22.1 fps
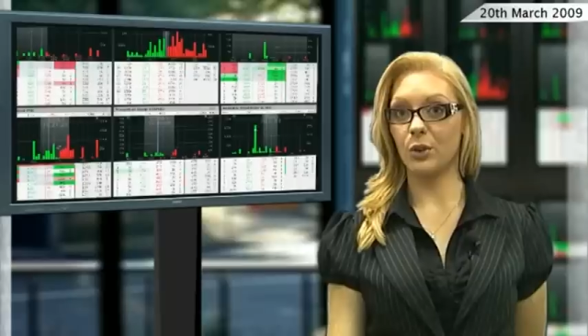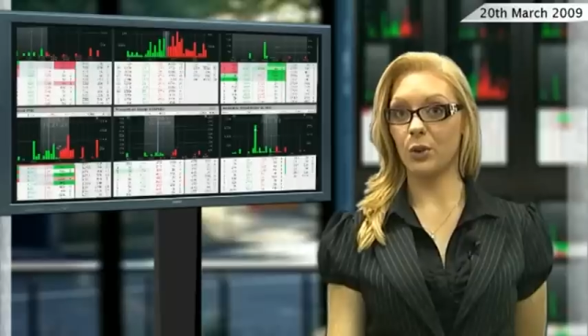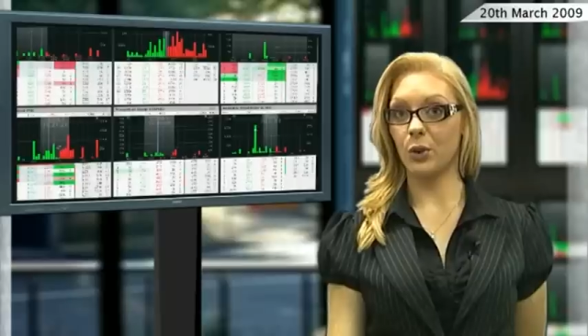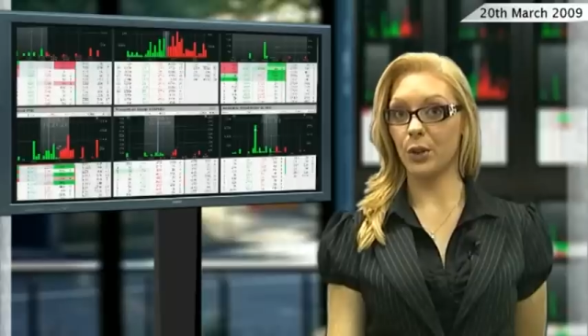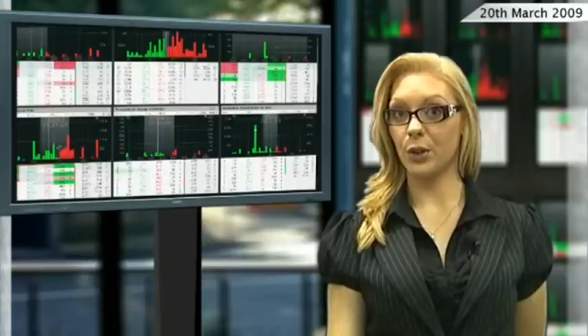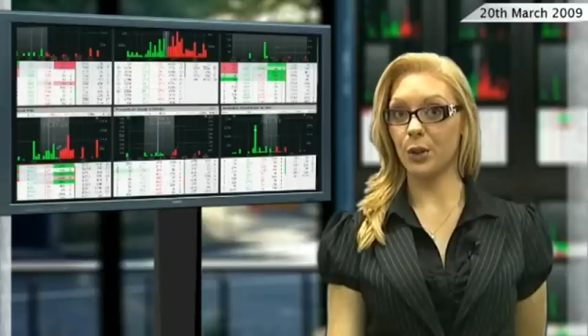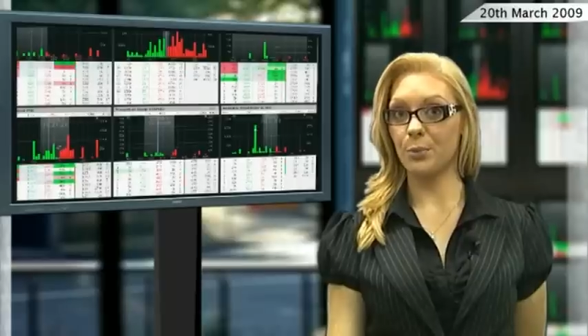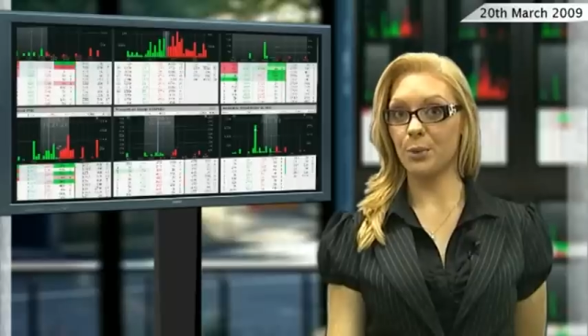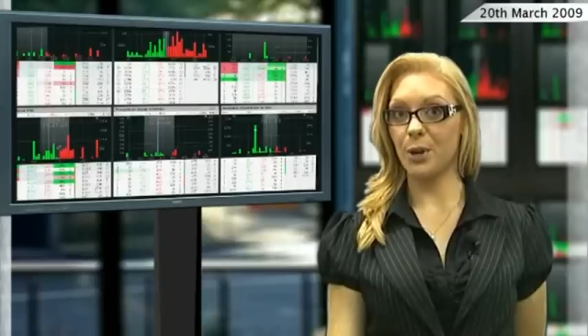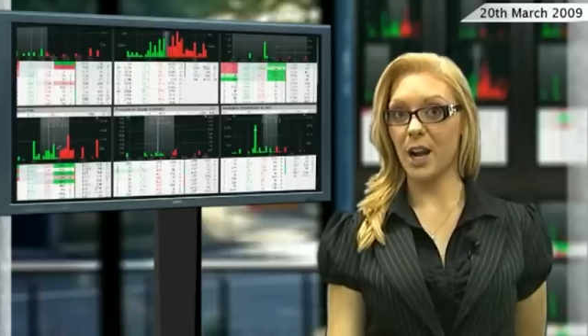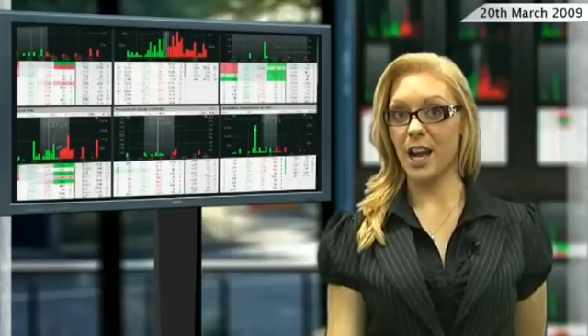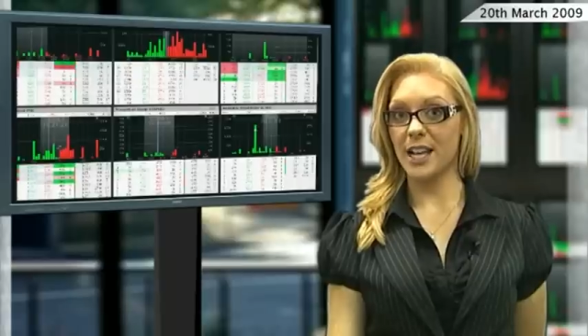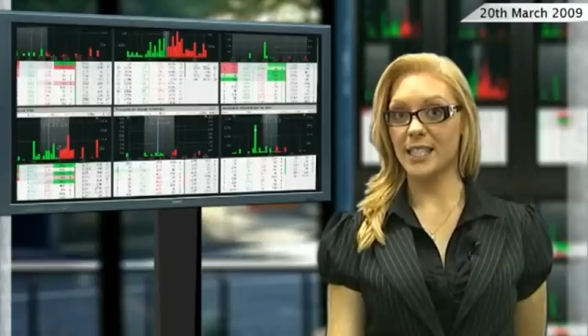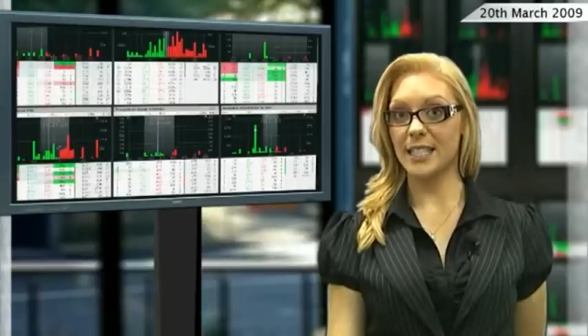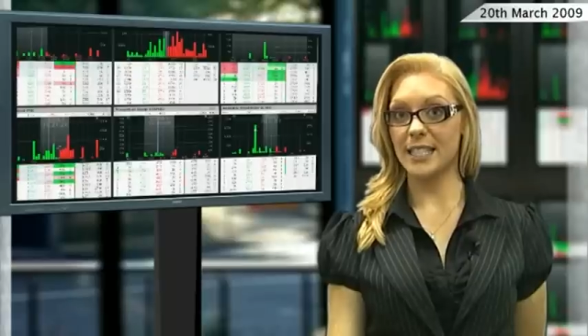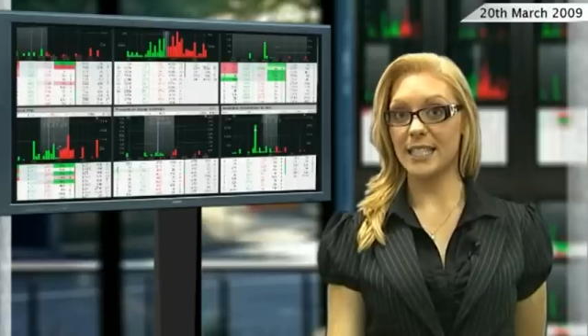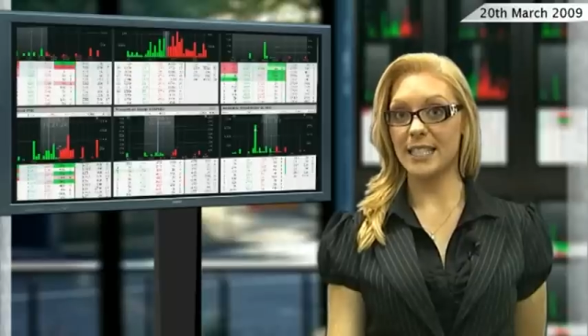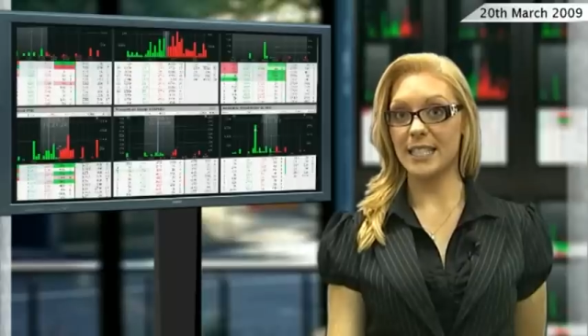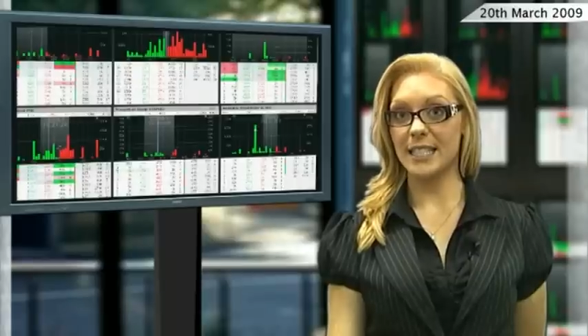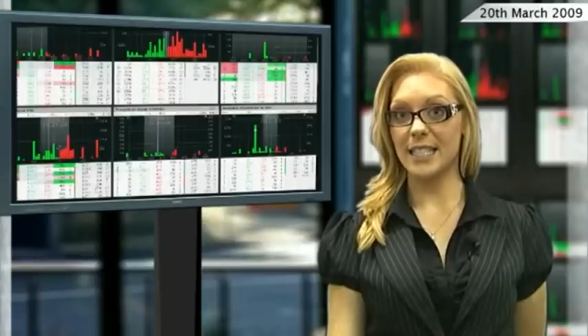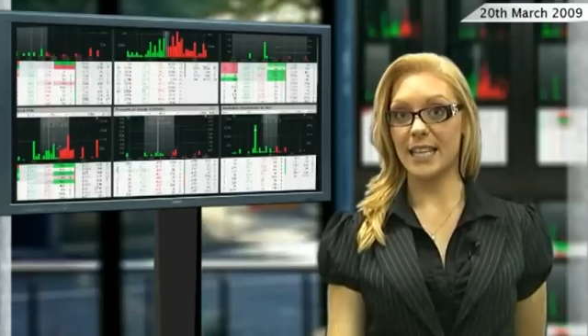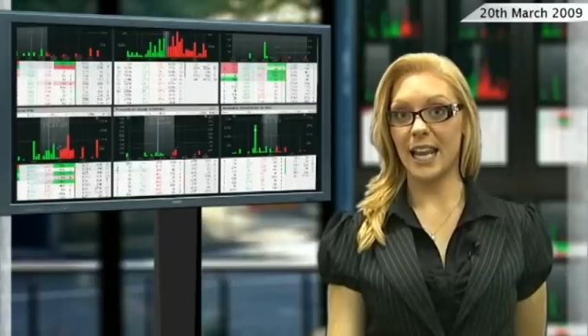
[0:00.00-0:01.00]
oil
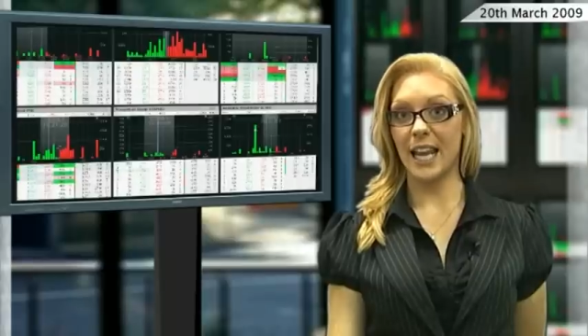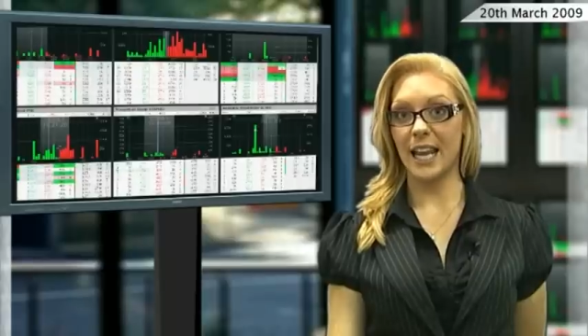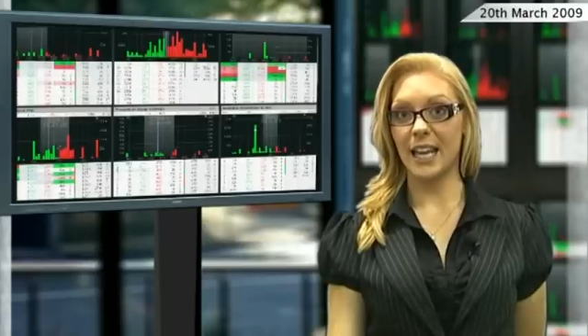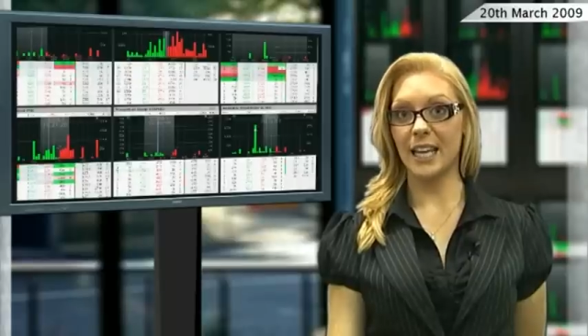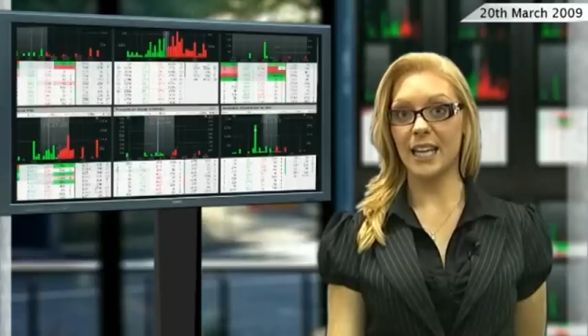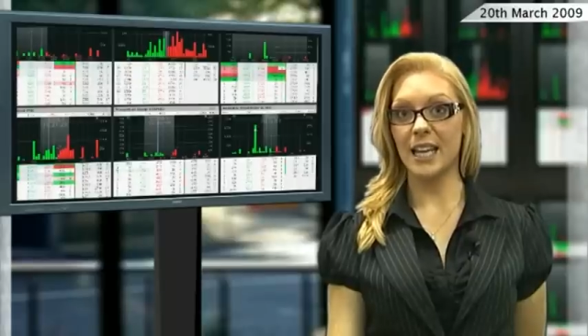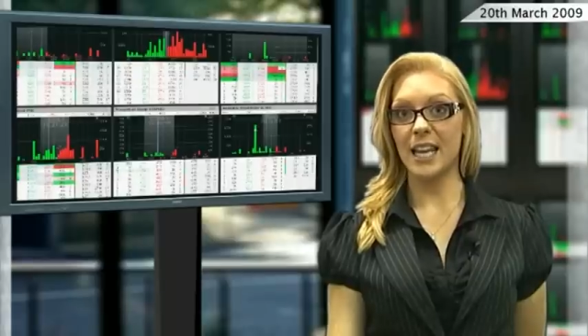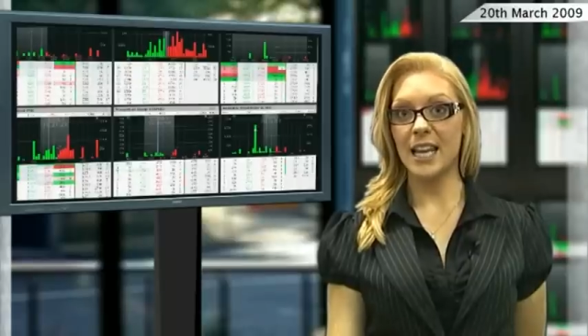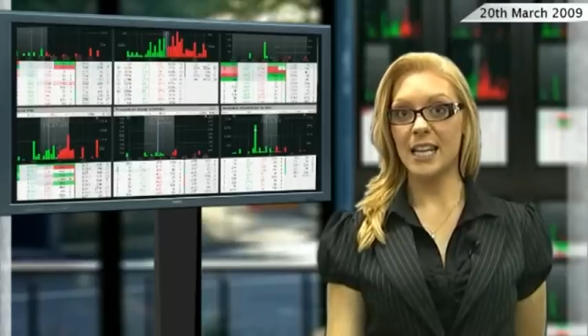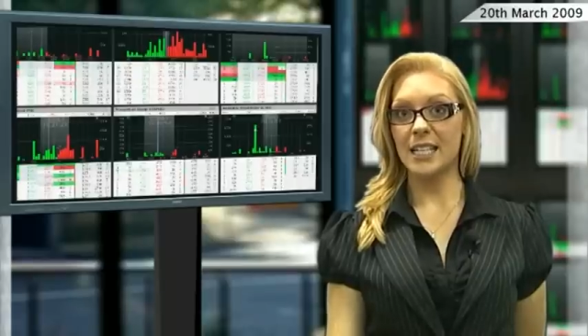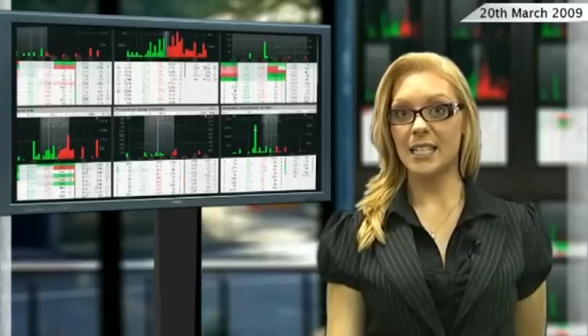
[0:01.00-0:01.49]
prices today,